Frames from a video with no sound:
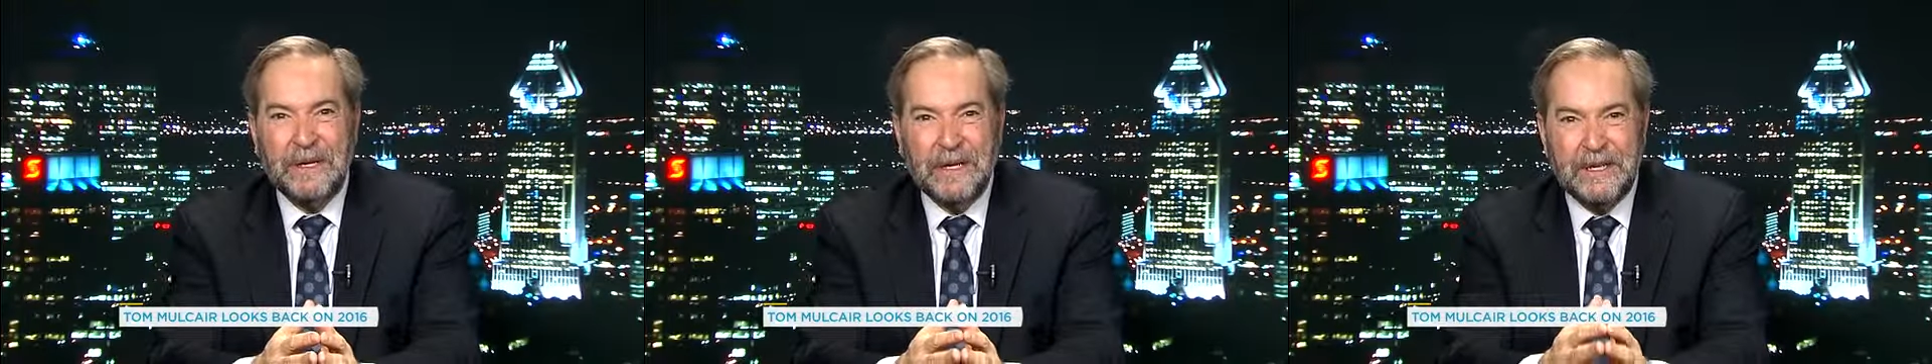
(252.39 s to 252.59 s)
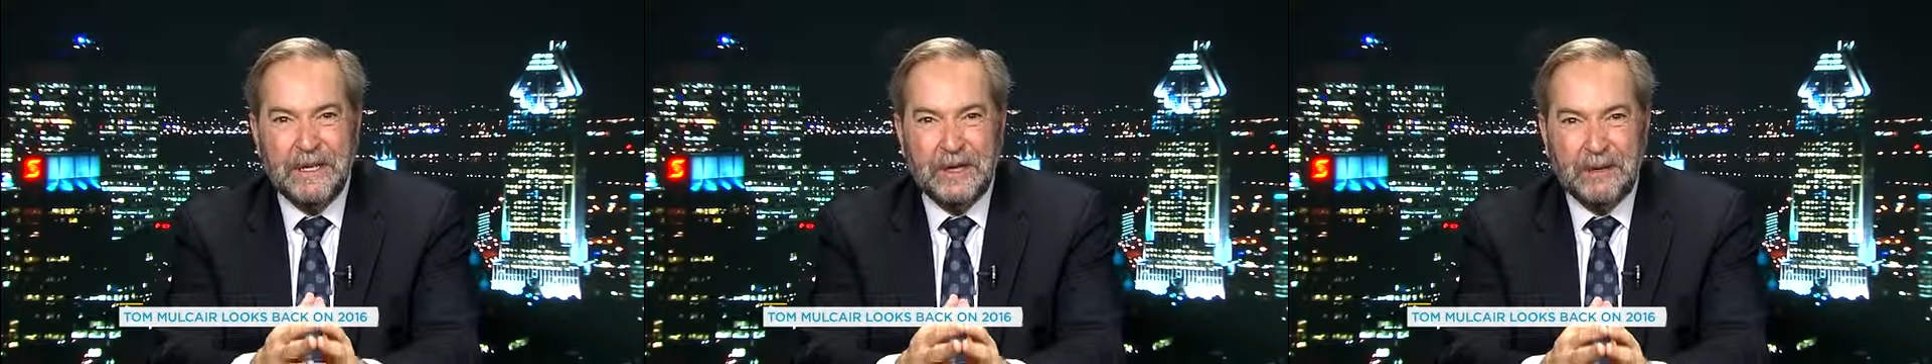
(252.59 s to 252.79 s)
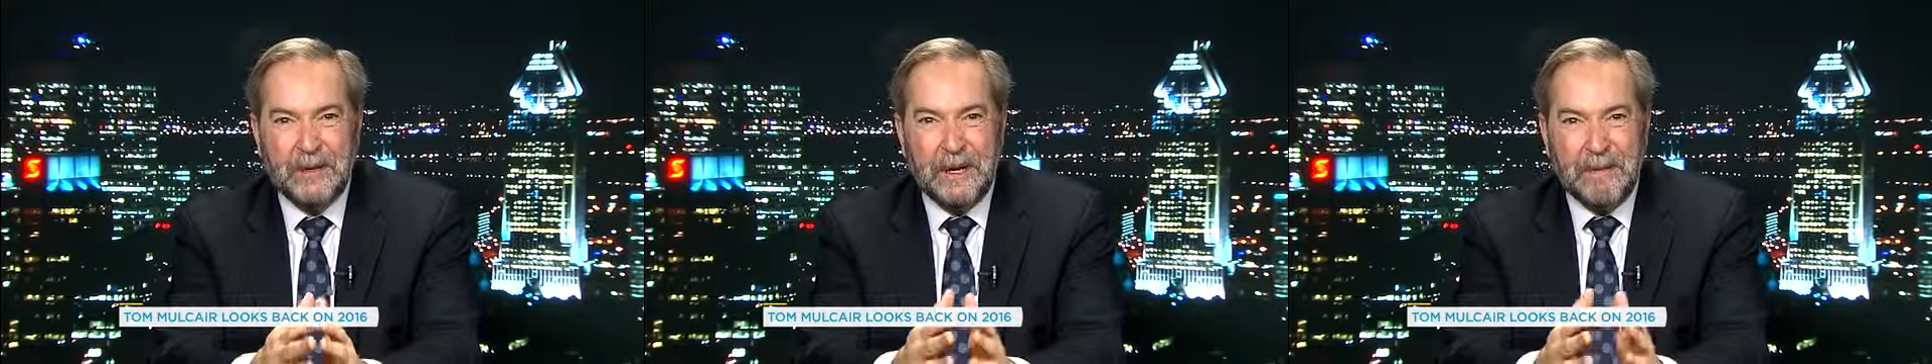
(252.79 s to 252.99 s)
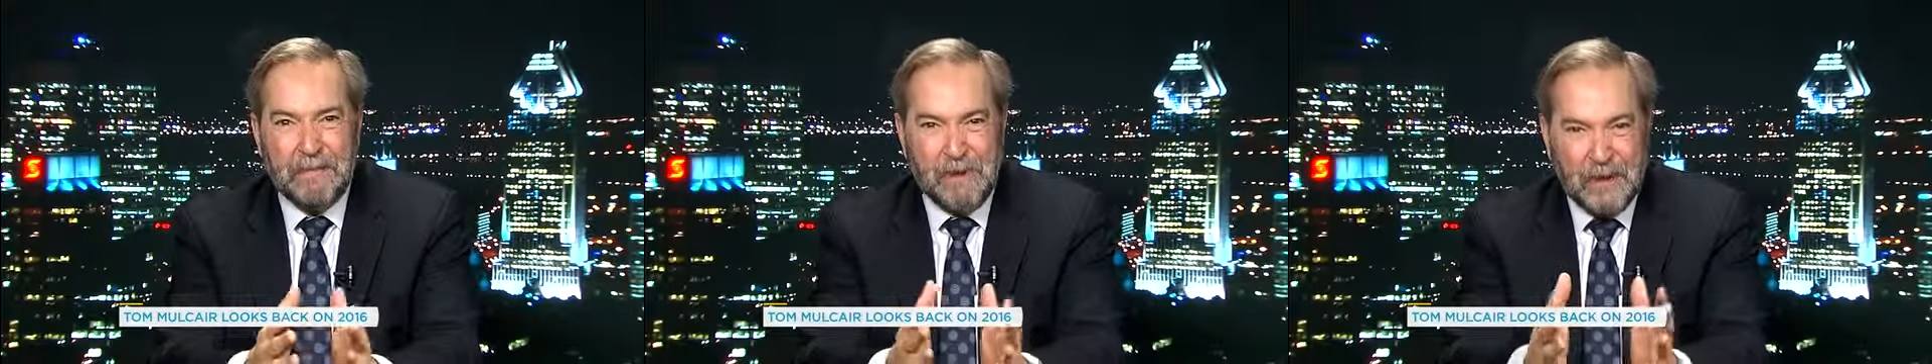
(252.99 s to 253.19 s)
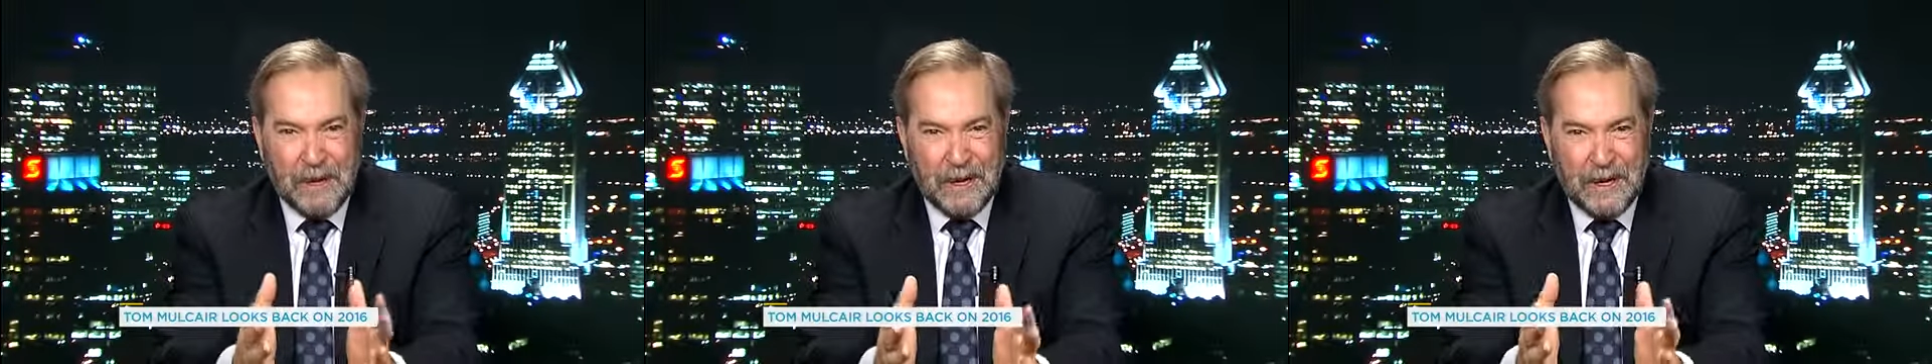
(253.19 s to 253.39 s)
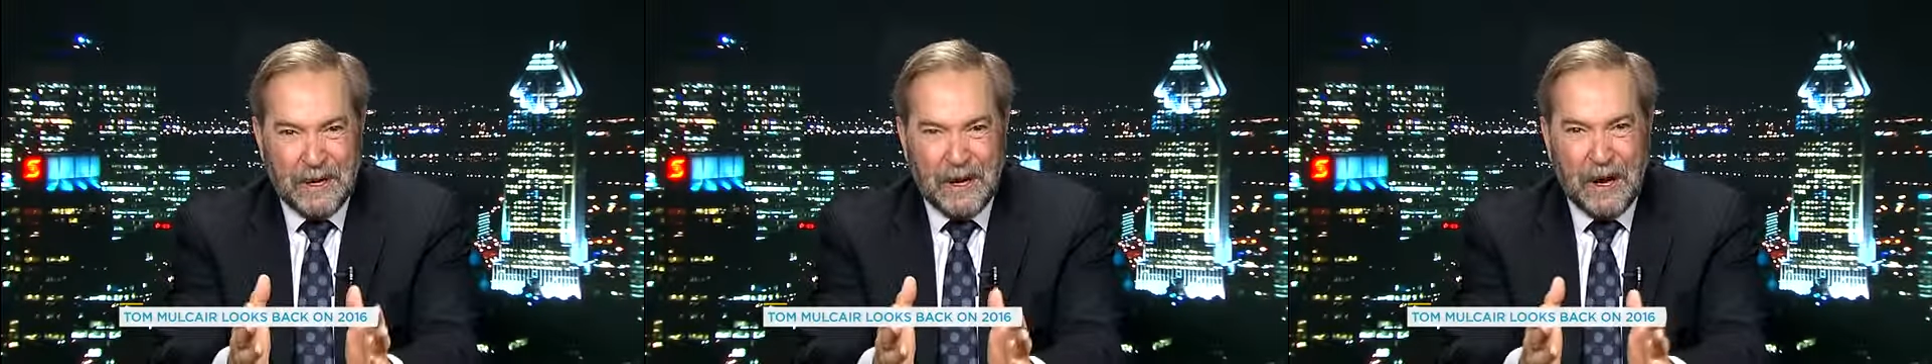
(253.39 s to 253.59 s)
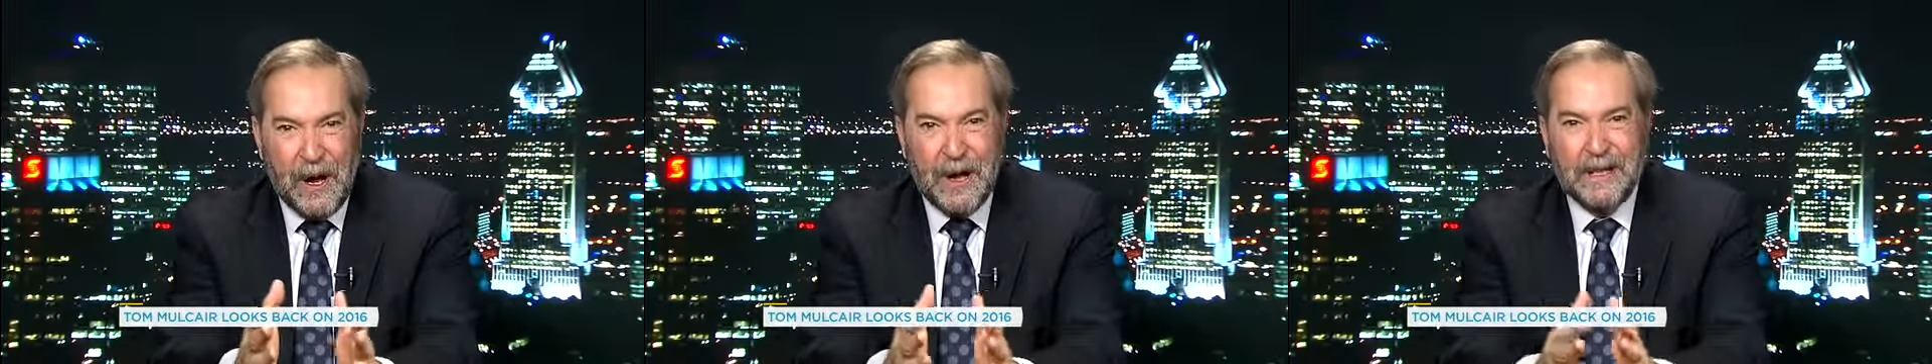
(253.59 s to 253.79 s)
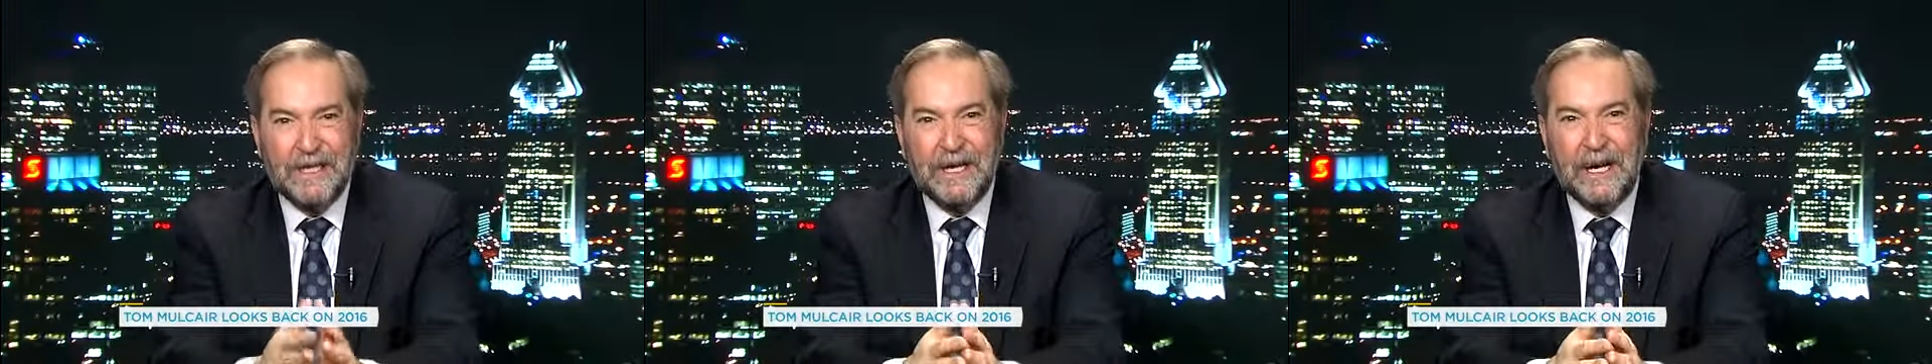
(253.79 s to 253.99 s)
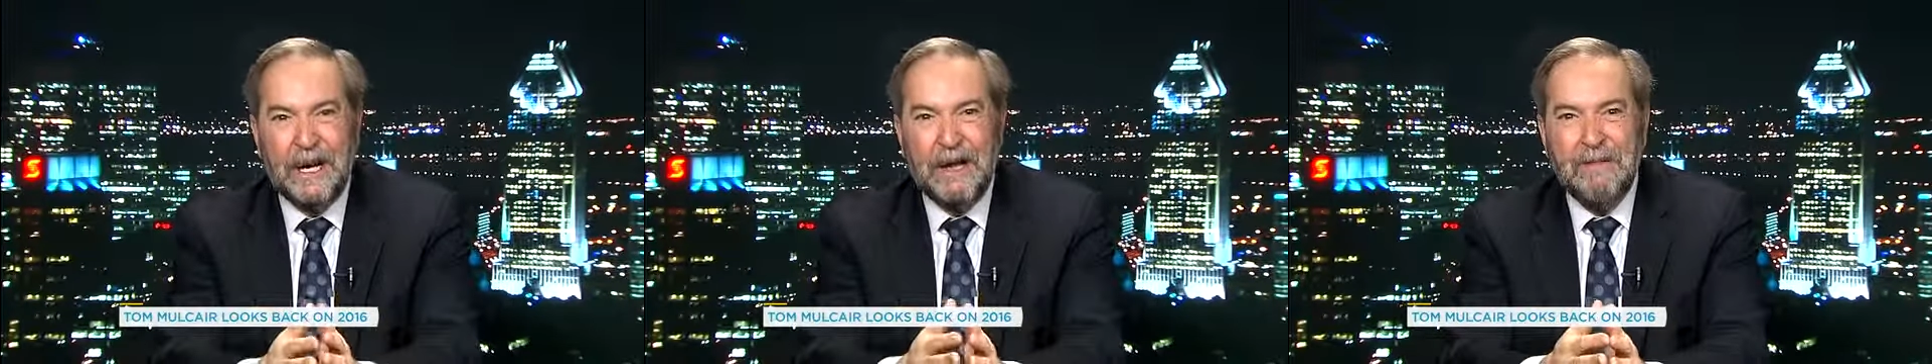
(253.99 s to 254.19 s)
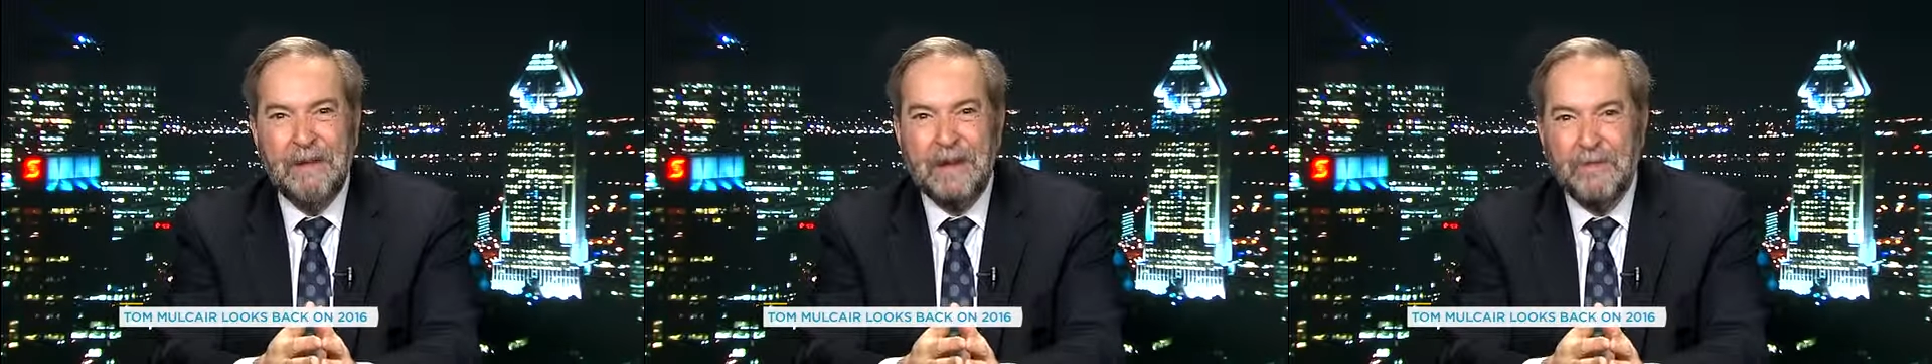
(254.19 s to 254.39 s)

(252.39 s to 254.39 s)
into the right port and on time.